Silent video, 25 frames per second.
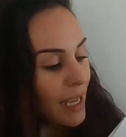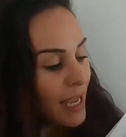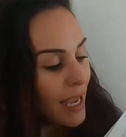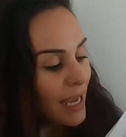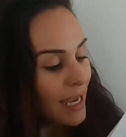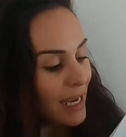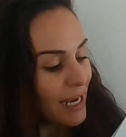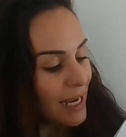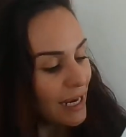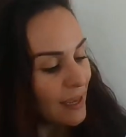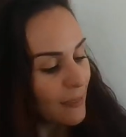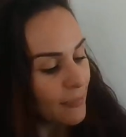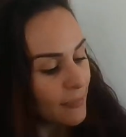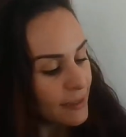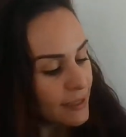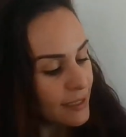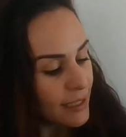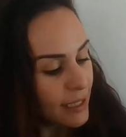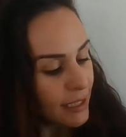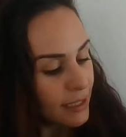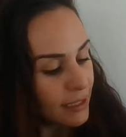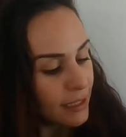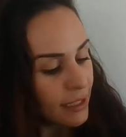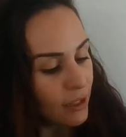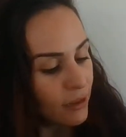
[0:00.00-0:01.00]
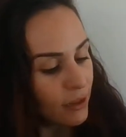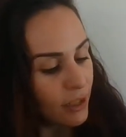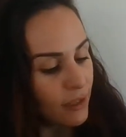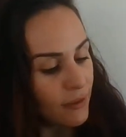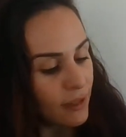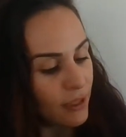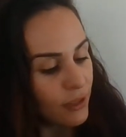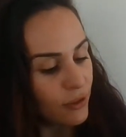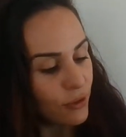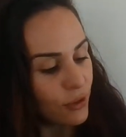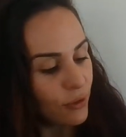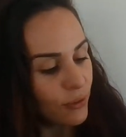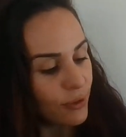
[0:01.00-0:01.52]
And the second area
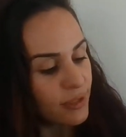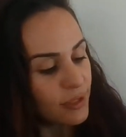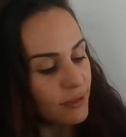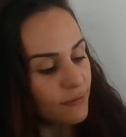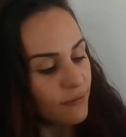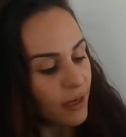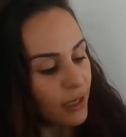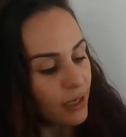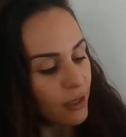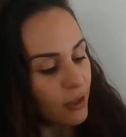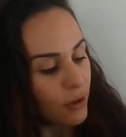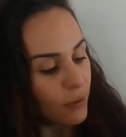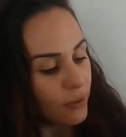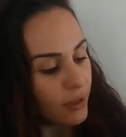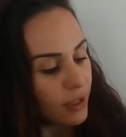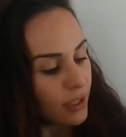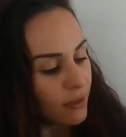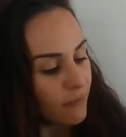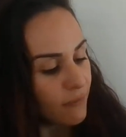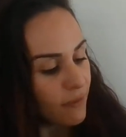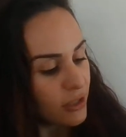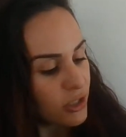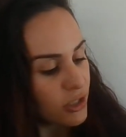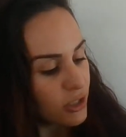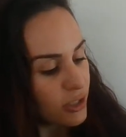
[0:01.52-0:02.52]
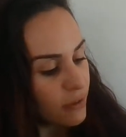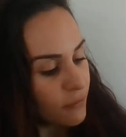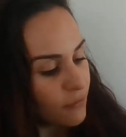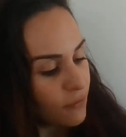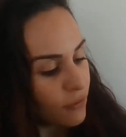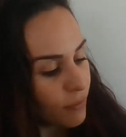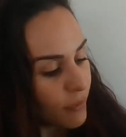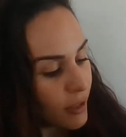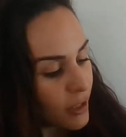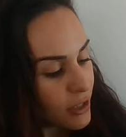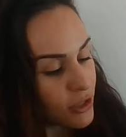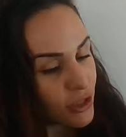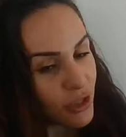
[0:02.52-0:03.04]
that you're going to find coding convention
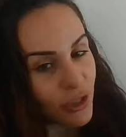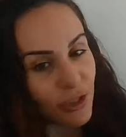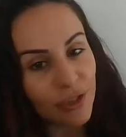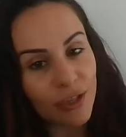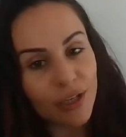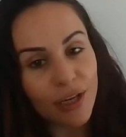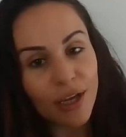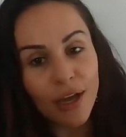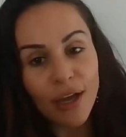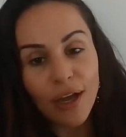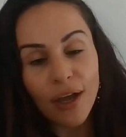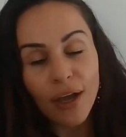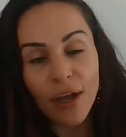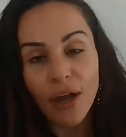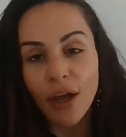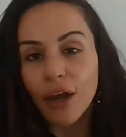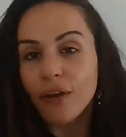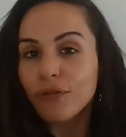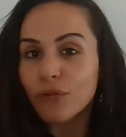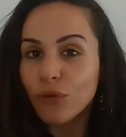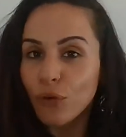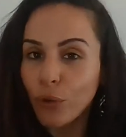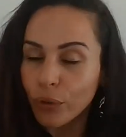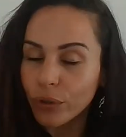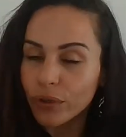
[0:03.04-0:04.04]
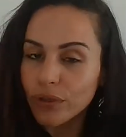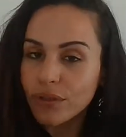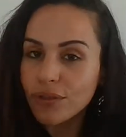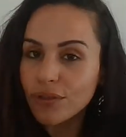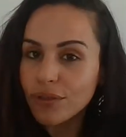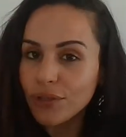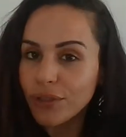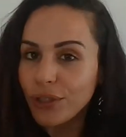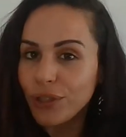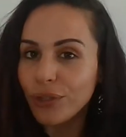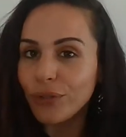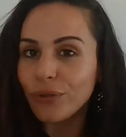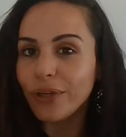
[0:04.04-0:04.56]
information, of
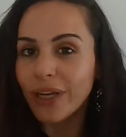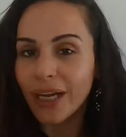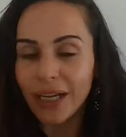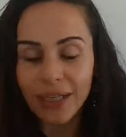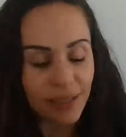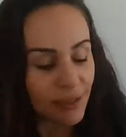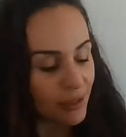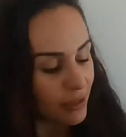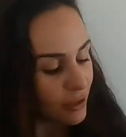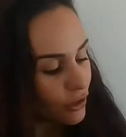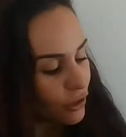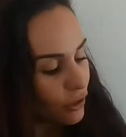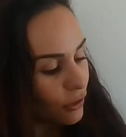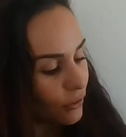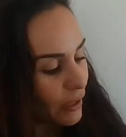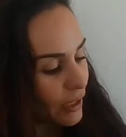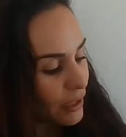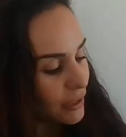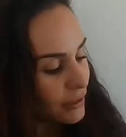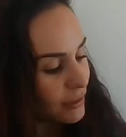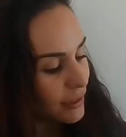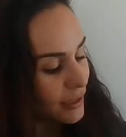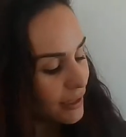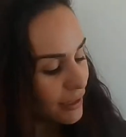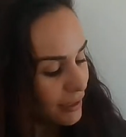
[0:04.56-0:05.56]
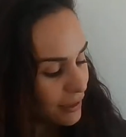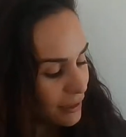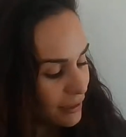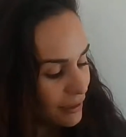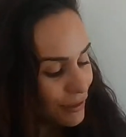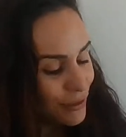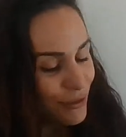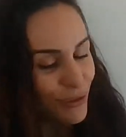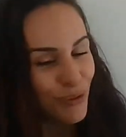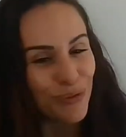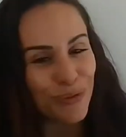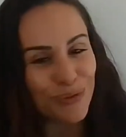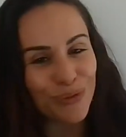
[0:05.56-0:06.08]
course, you guessed it correctly,
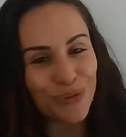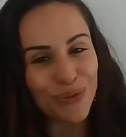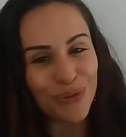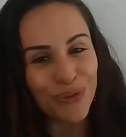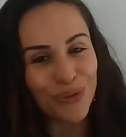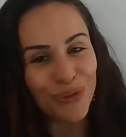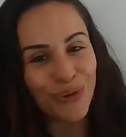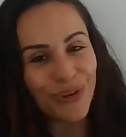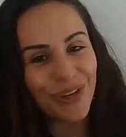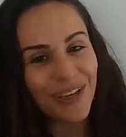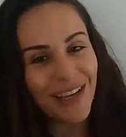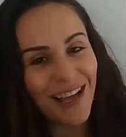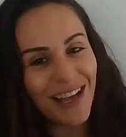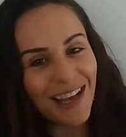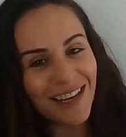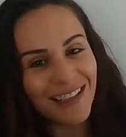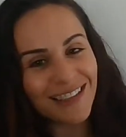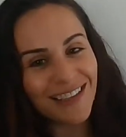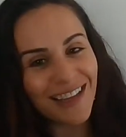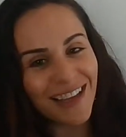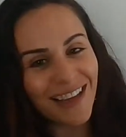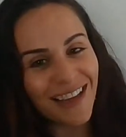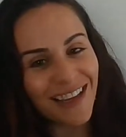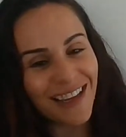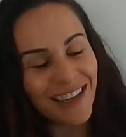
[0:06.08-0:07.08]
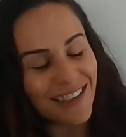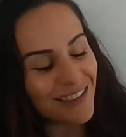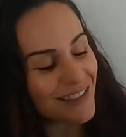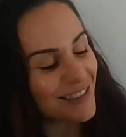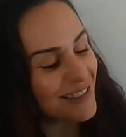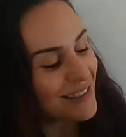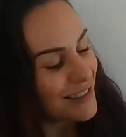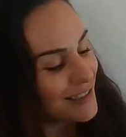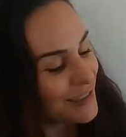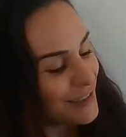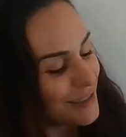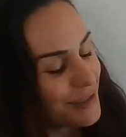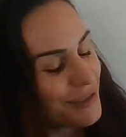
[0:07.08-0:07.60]
your
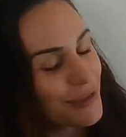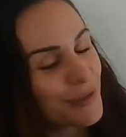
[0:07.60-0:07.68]
guidelines.